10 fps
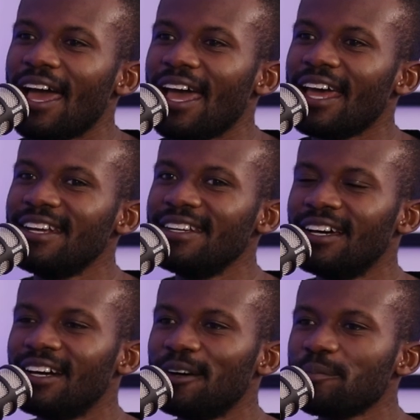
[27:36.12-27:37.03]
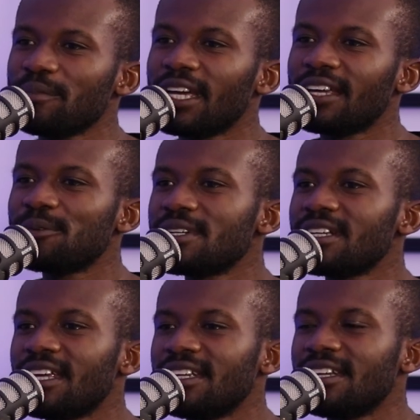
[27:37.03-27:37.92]
And I
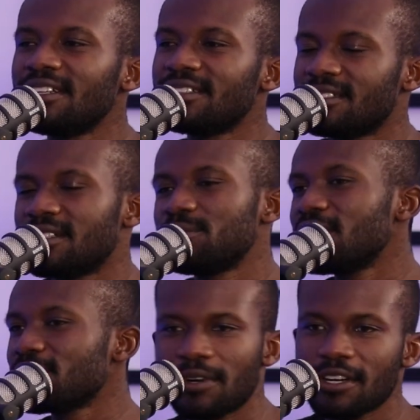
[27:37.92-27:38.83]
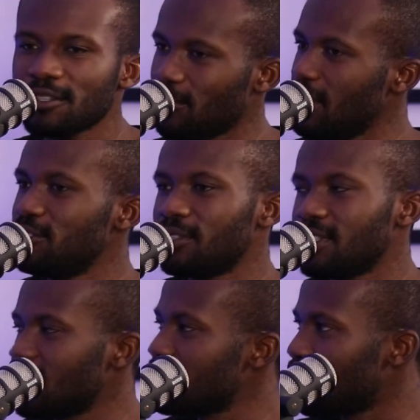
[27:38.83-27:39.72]
mean, there's various ways you can
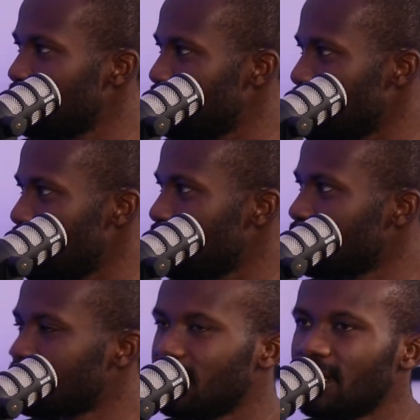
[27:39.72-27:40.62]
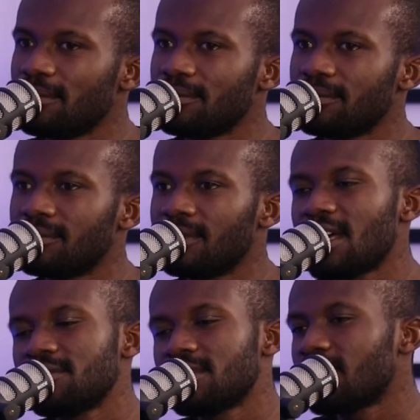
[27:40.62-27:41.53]
test out video,
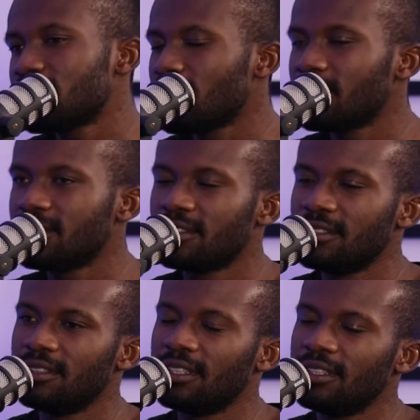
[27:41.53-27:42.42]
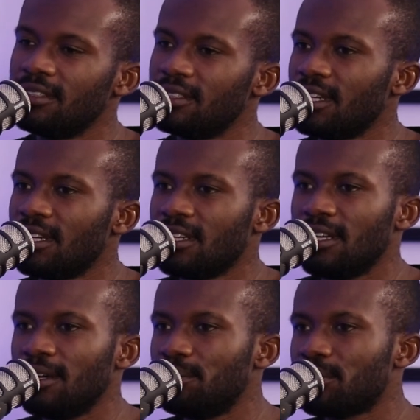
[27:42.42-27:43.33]
lifestyle shots and
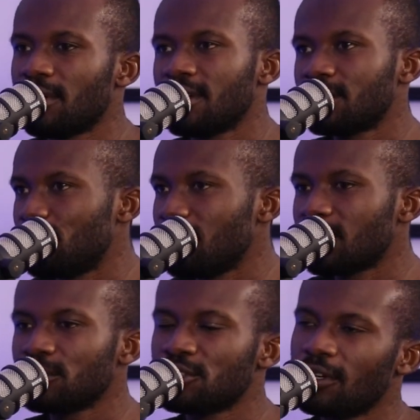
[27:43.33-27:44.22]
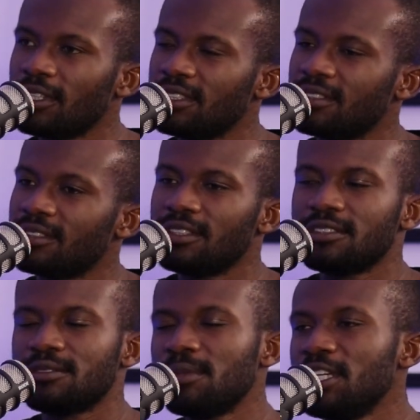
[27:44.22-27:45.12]
product or model shots.
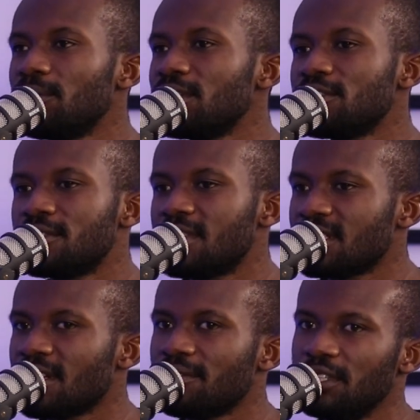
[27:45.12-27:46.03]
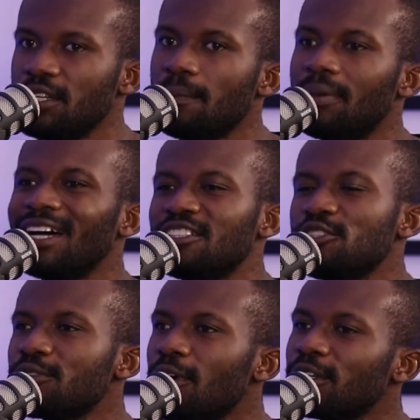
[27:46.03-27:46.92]
There's many ways to test out video, but
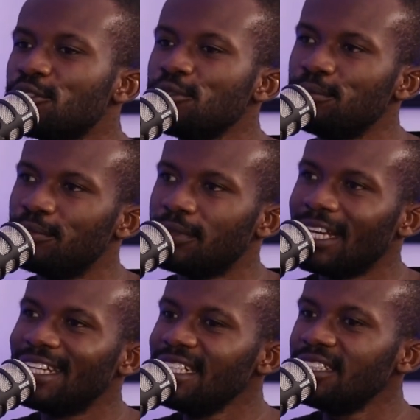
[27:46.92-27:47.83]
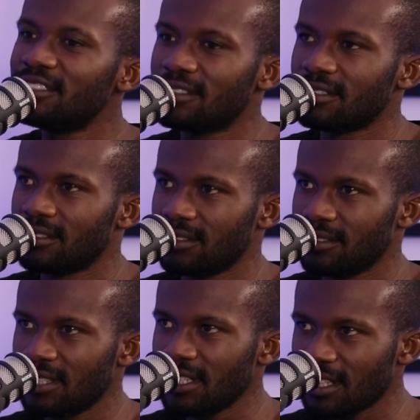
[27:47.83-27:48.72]
you've got to at least
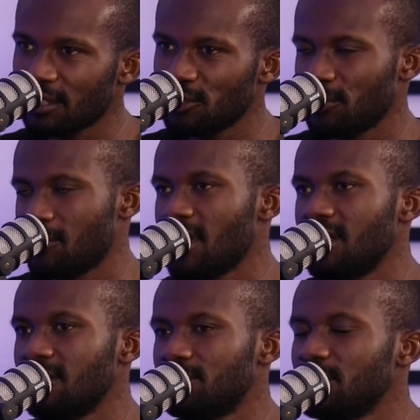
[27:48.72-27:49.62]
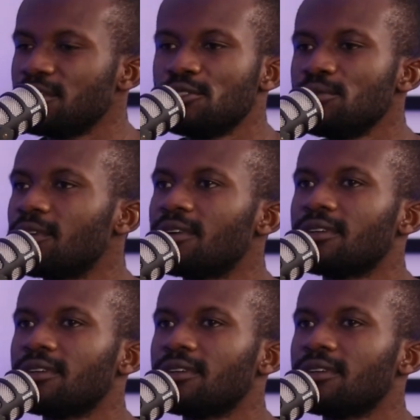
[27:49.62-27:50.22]
test out your creative, because you